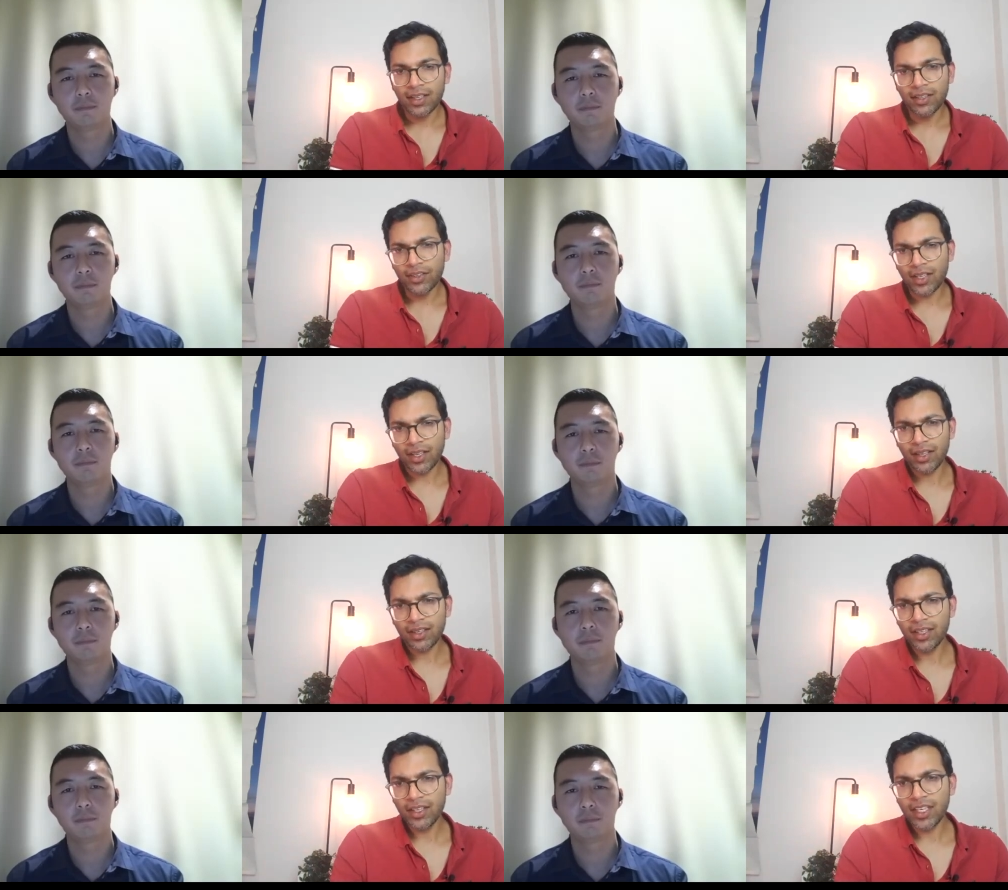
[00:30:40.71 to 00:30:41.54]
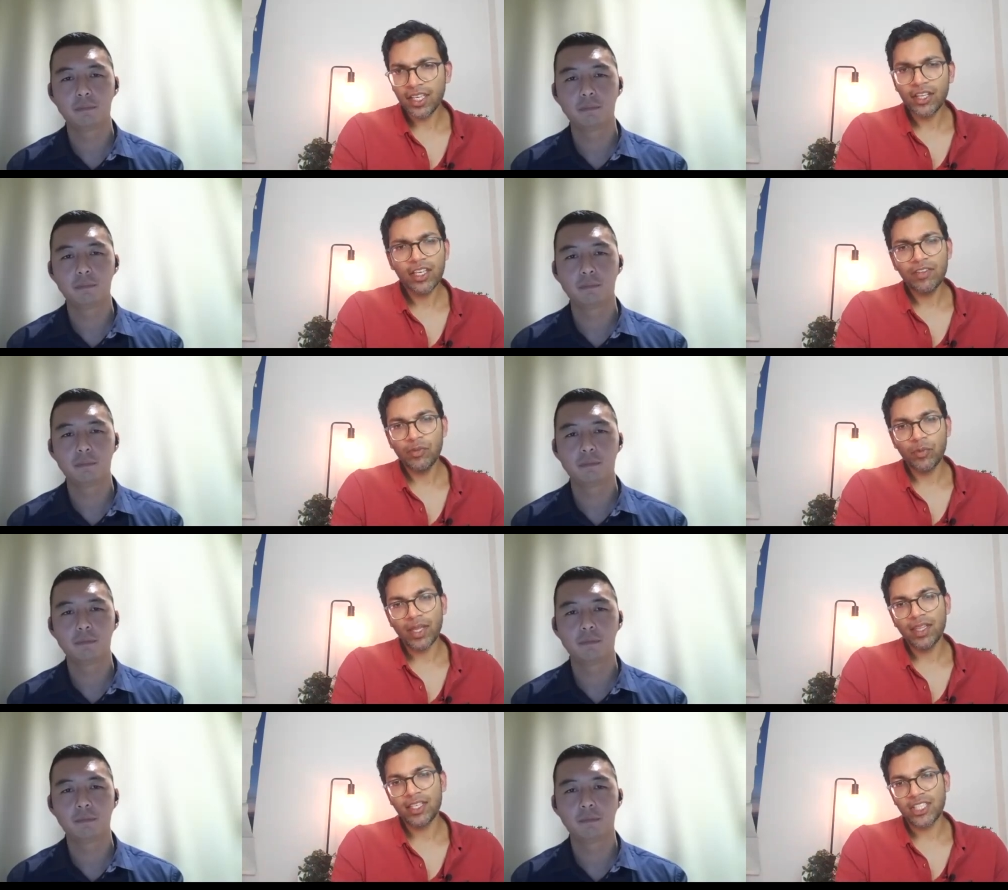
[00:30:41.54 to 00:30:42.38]
Speaker 1: Look, you know, you know, even
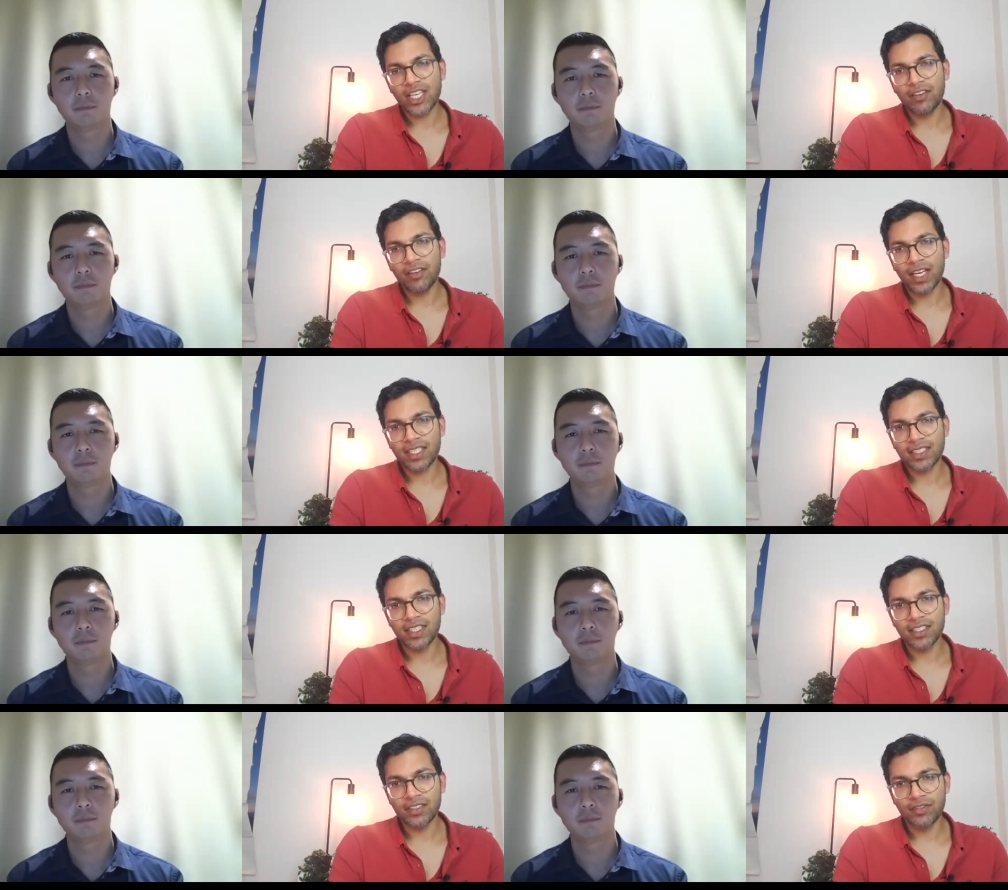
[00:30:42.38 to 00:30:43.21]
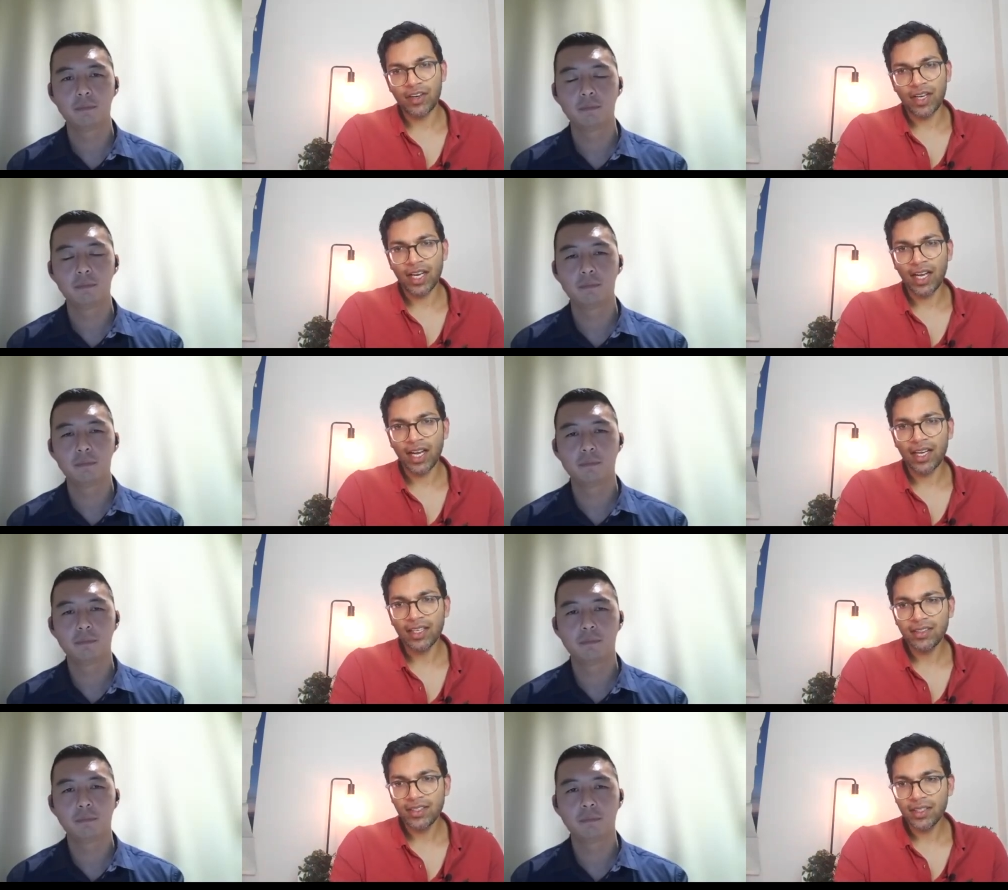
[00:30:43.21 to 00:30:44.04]
when the C H A two D S two-VASc is very
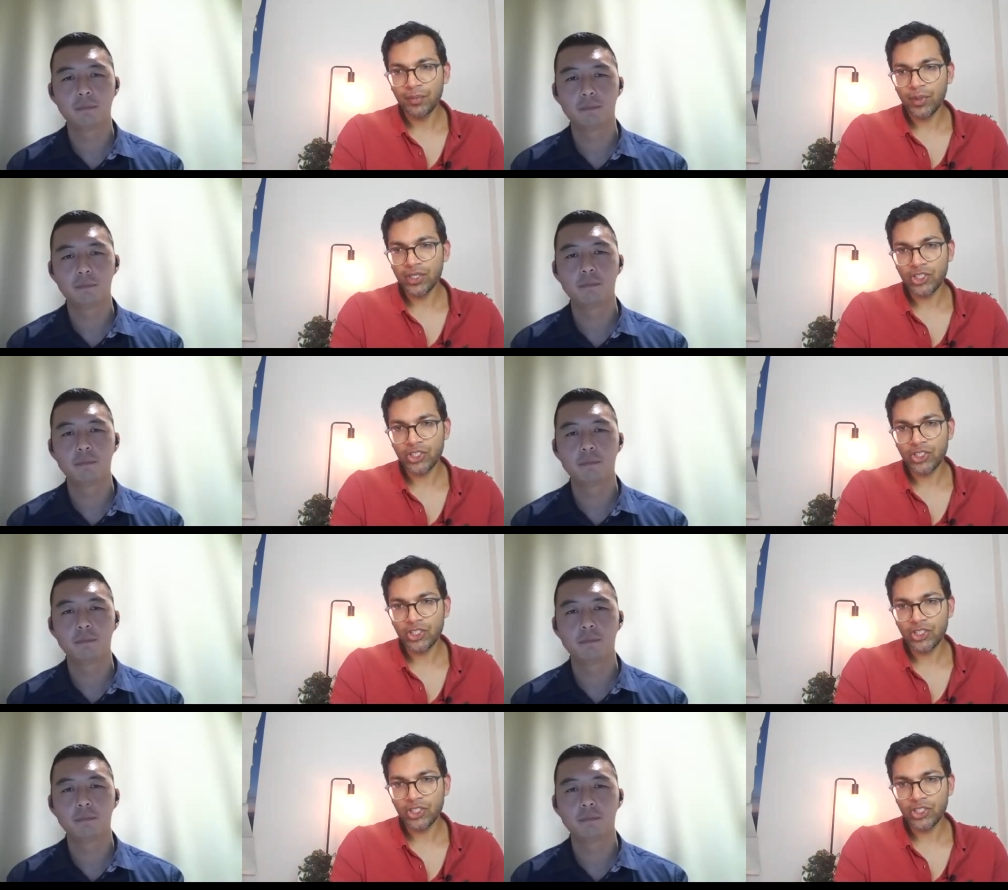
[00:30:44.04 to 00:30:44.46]
high, did the bridge